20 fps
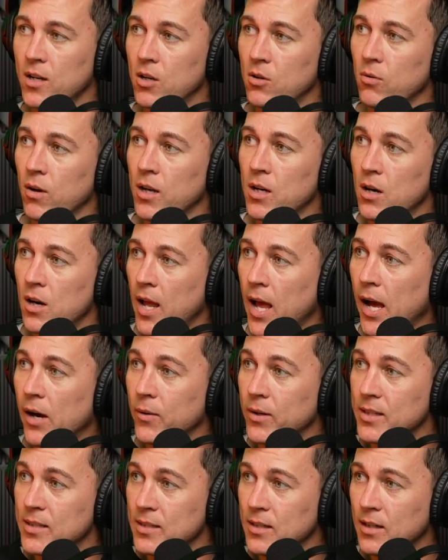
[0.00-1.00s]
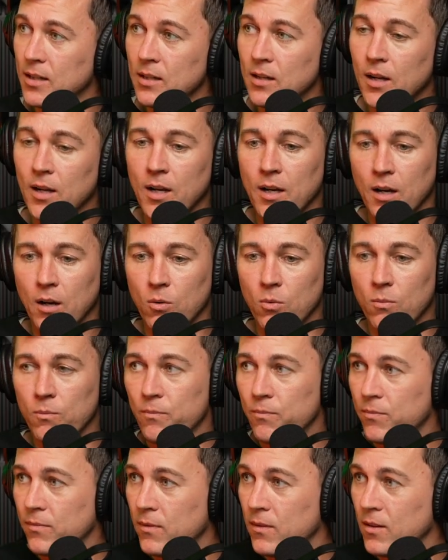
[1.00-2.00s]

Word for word: to grade it on how it did. You had a great blog